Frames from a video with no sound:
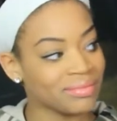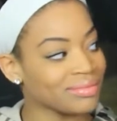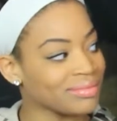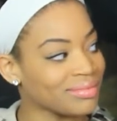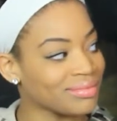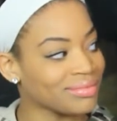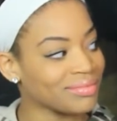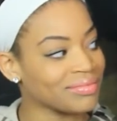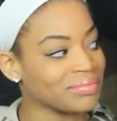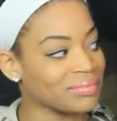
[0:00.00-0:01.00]

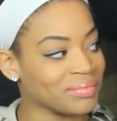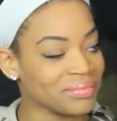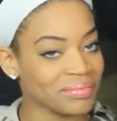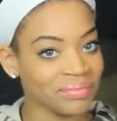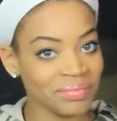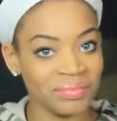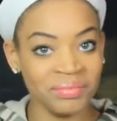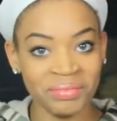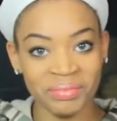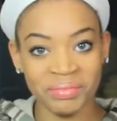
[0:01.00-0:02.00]

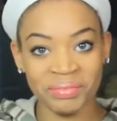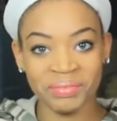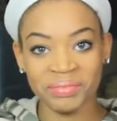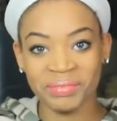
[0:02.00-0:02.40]
(not speaking)